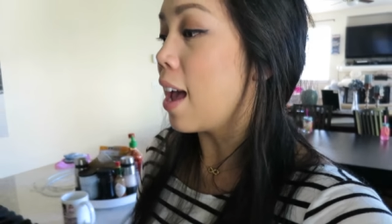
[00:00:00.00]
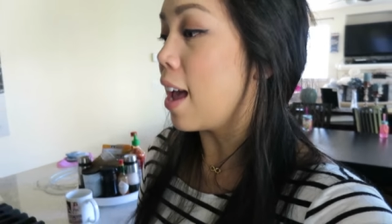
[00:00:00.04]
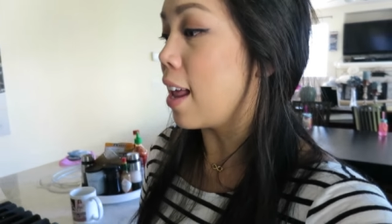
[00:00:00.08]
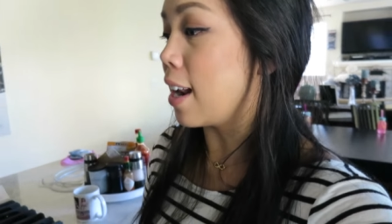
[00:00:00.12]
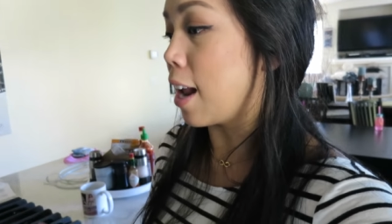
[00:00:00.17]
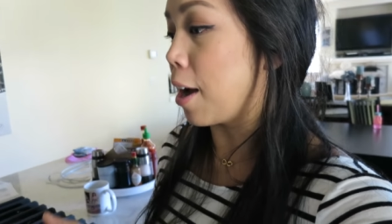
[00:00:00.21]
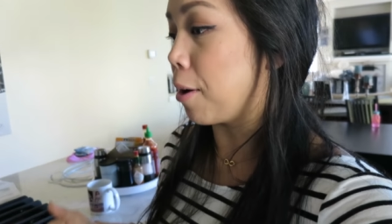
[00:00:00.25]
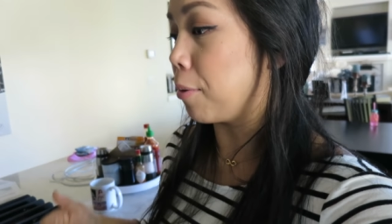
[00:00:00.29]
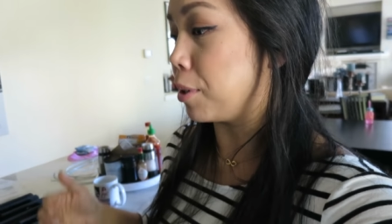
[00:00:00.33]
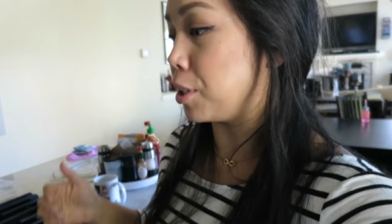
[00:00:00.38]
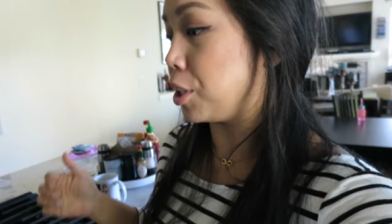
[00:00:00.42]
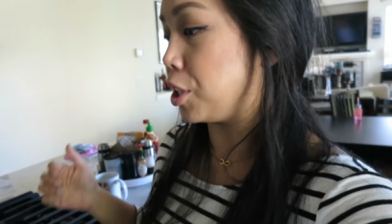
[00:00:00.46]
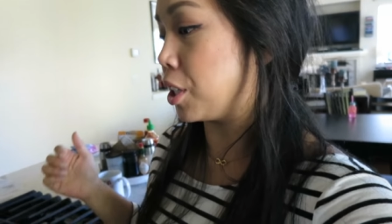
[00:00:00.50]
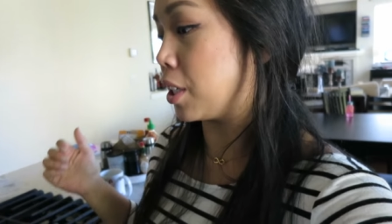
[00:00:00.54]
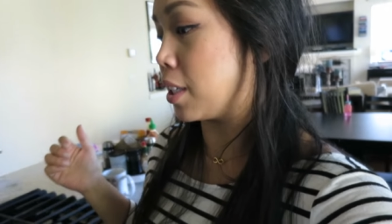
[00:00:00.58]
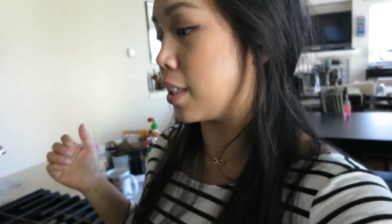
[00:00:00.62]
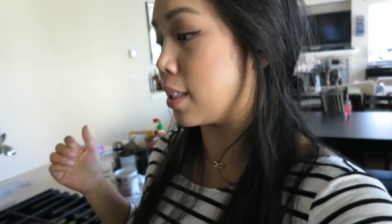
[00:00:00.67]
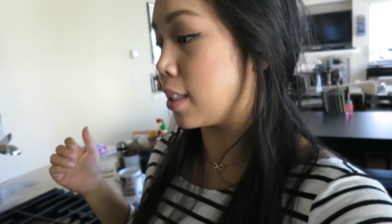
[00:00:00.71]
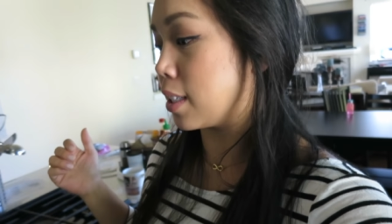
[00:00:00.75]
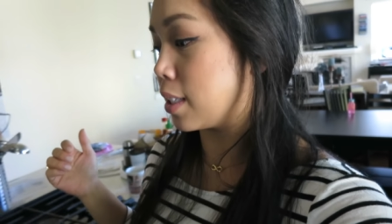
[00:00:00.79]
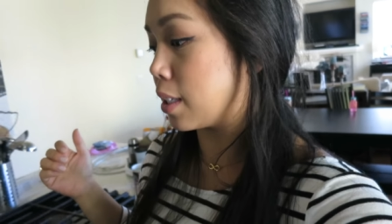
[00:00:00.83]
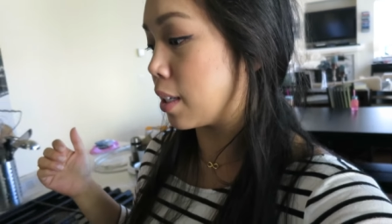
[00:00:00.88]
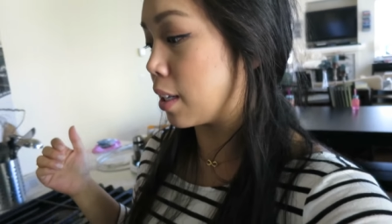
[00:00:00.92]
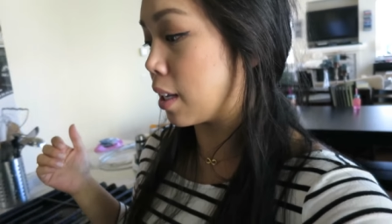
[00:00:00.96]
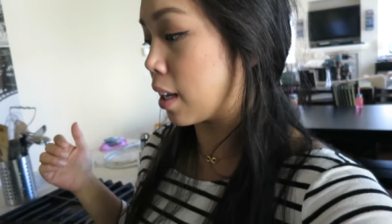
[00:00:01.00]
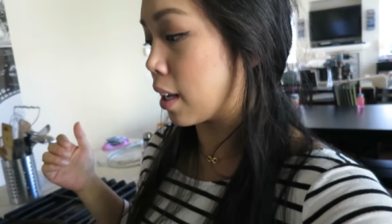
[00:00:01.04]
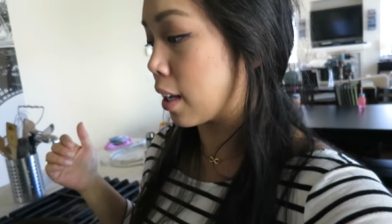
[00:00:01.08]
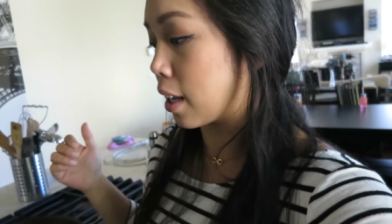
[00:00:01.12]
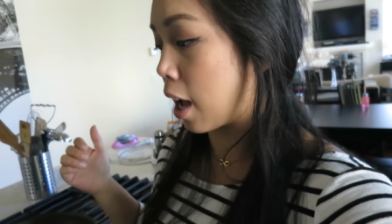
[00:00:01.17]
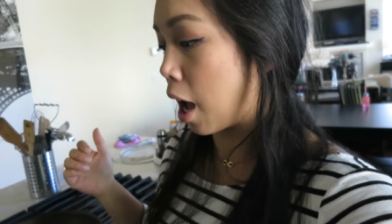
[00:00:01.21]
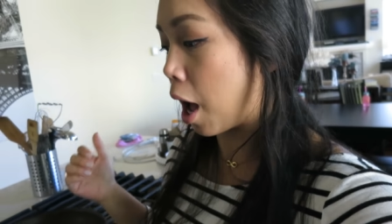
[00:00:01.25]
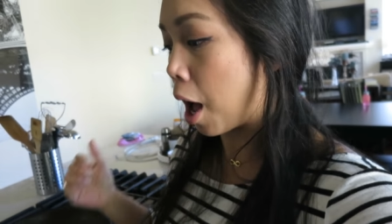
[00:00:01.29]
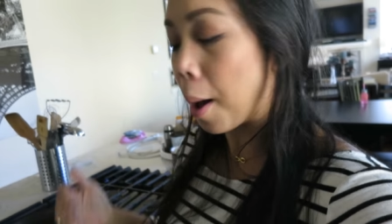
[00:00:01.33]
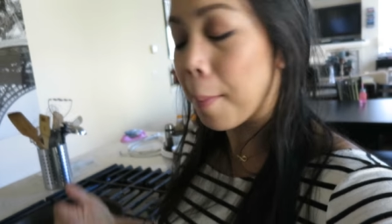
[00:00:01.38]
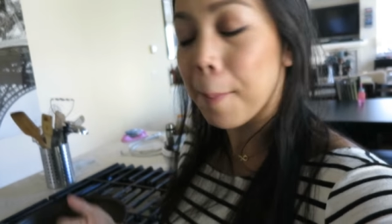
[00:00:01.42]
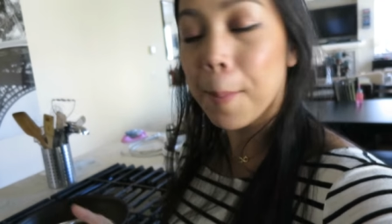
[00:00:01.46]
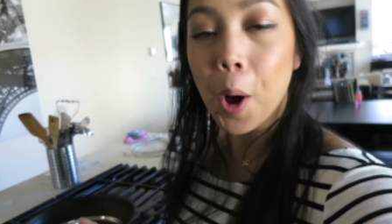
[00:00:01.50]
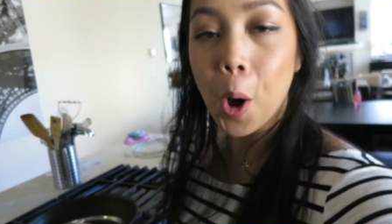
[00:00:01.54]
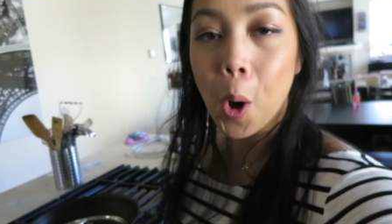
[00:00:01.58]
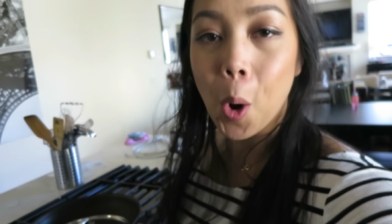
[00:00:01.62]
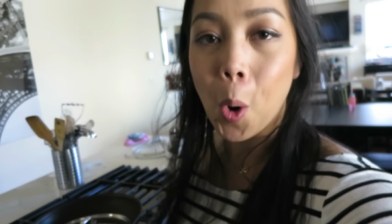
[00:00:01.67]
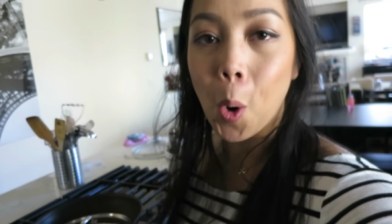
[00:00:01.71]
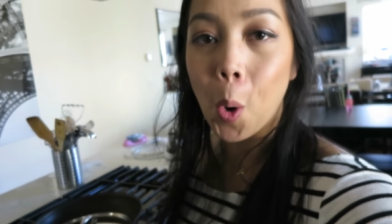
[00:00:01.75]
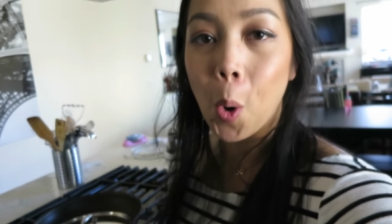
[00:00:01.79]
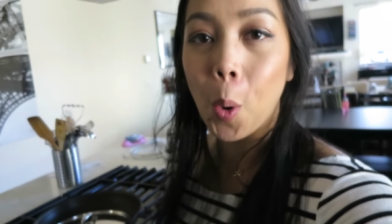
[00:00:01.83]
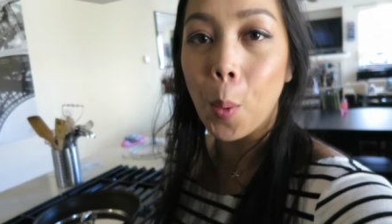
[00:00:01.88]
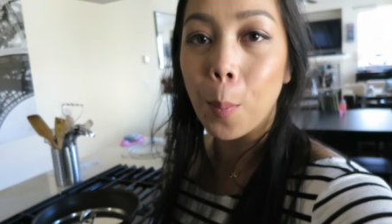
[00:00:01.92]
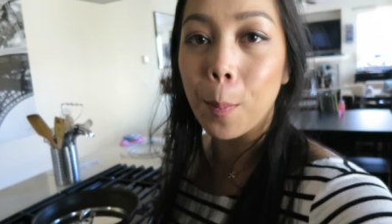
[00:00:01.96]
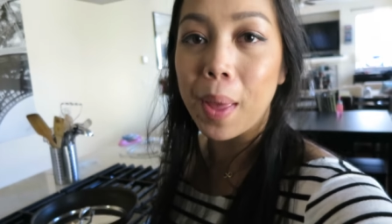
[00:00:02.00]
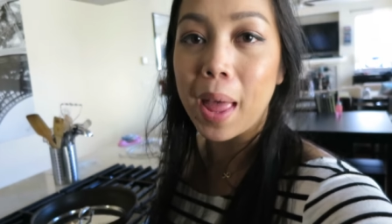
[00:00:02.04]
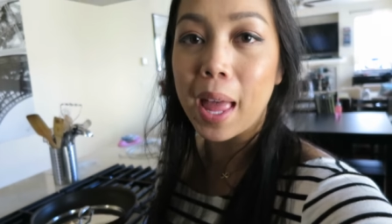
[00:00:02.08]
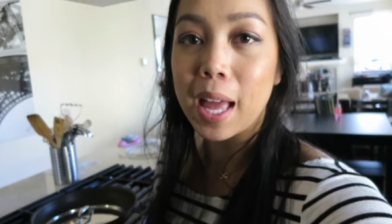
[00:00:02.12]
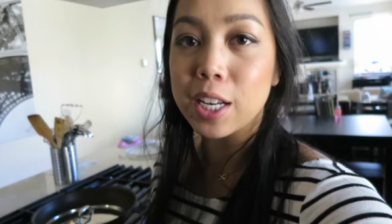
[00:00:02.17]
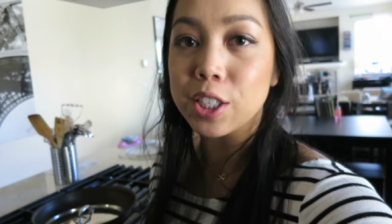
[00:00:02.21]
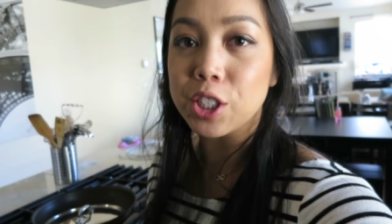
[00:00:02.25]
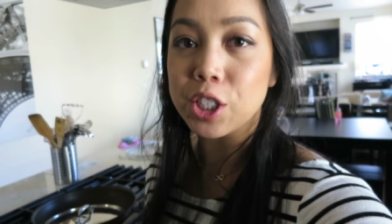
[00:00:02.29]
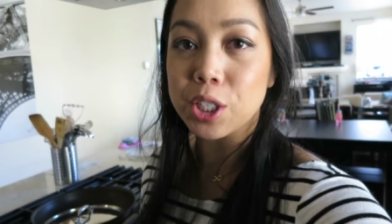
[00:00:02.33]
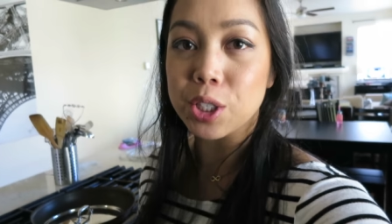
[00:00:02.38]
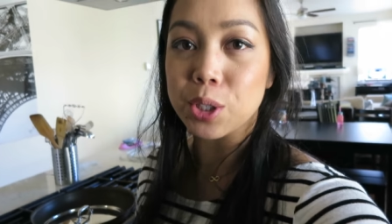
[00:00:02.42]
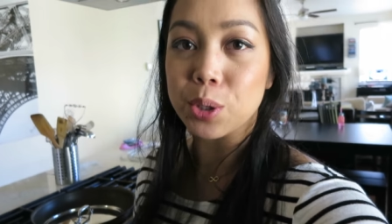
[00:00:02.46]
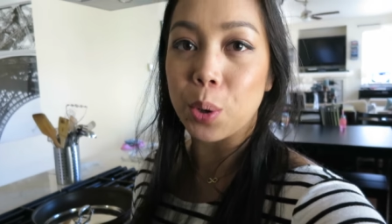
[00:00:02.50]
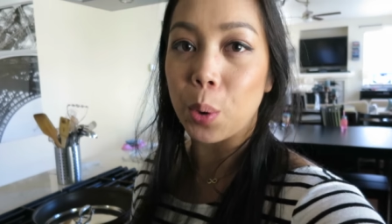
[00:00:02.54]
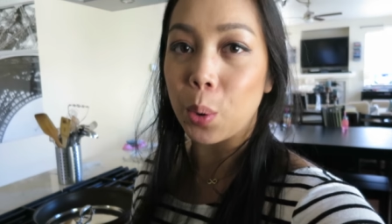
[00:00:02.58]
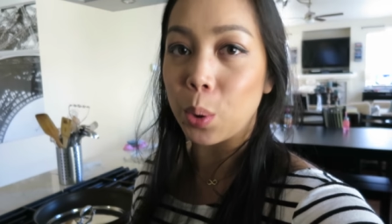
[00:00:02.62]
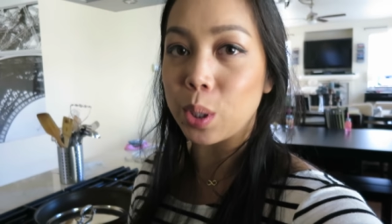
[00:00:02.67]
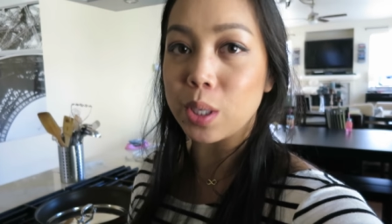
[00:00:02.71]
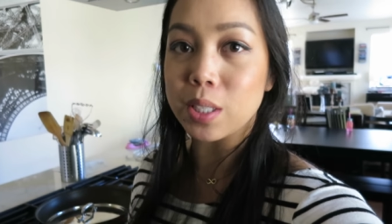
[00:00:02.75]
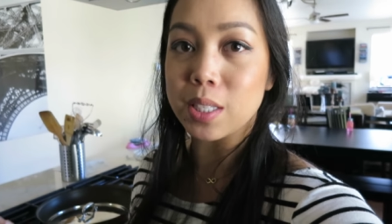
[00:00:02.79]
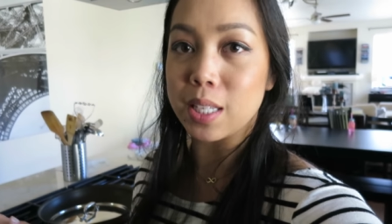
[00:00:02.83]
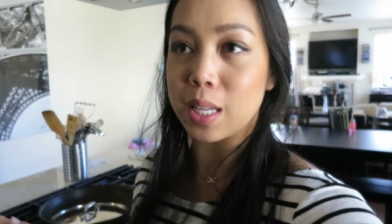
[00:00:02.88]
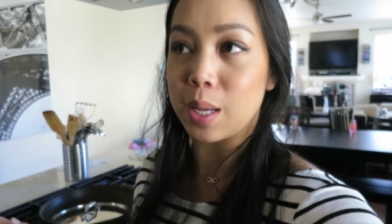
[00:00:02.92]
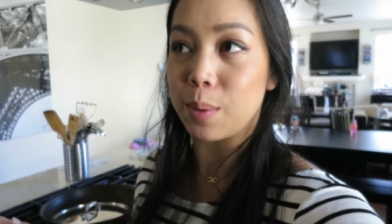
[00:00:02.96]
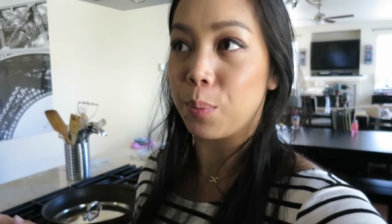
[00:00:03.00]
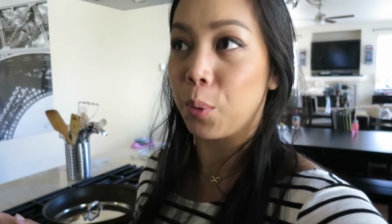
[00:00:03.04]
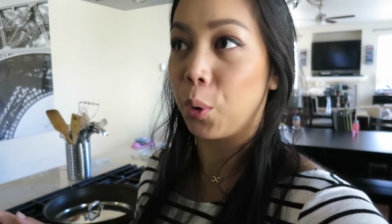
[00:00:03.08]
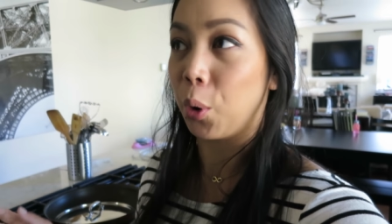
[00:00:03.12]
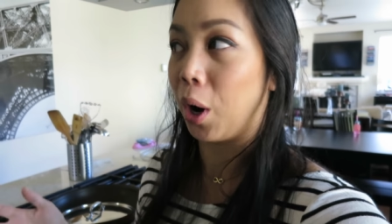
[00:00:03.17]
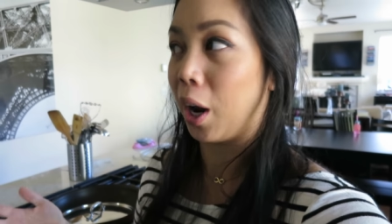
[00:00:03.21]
and I would just come home and just go to sleep